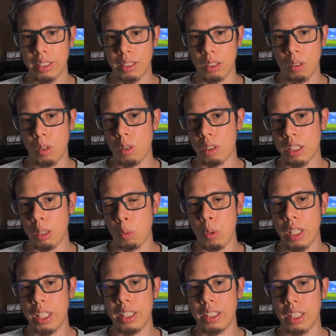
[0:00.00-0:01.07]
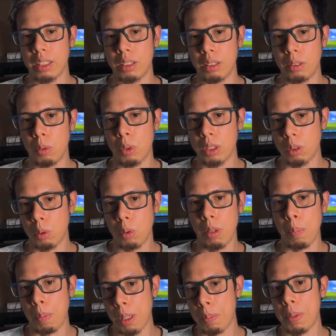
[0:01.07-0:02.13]
or the query that you want to
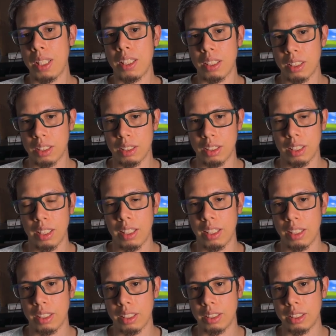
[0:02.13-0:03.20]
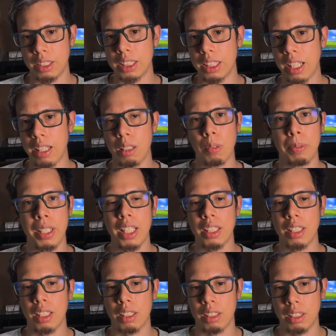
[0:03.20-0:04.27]
implement this kind of
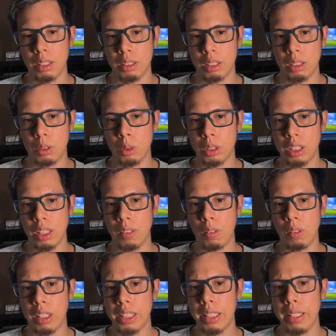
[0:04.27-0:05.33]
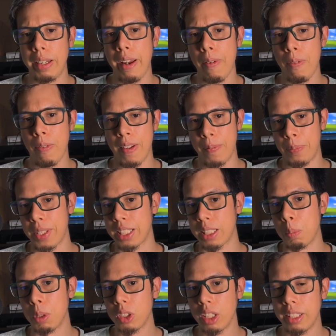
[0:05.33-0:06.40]
data is using ReDF data
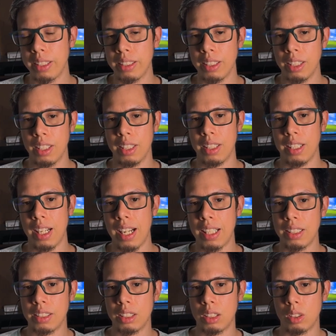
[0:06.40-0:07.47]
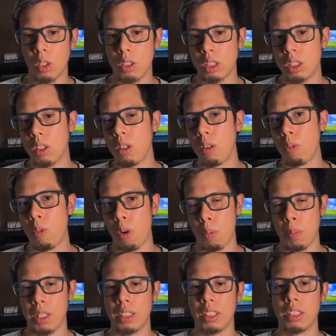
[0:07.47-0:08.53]
modeling and turtle
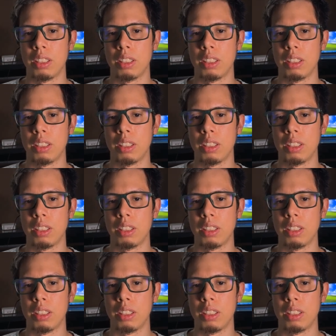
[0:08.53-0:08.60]
format.